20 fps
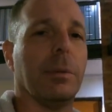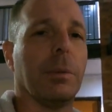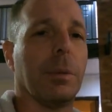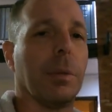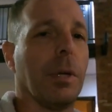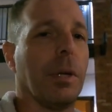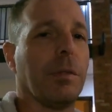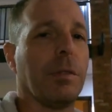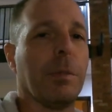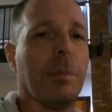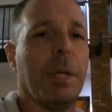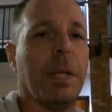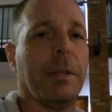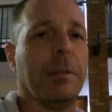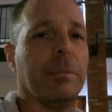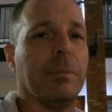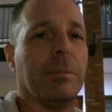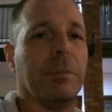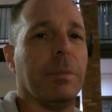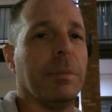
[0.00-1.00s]
we're off to
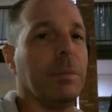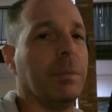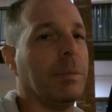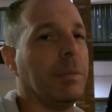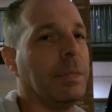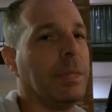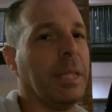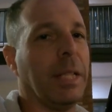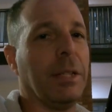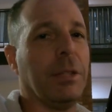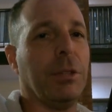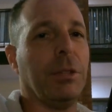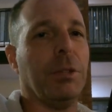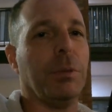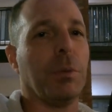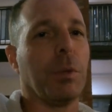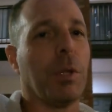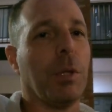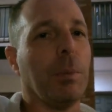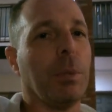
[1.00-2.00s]
bed. Stay
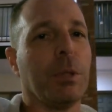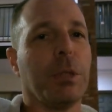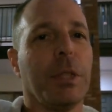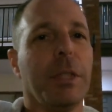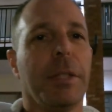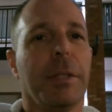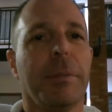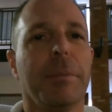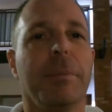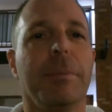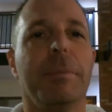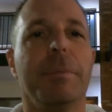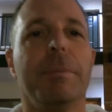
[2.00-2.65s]
tuned, we're almost there.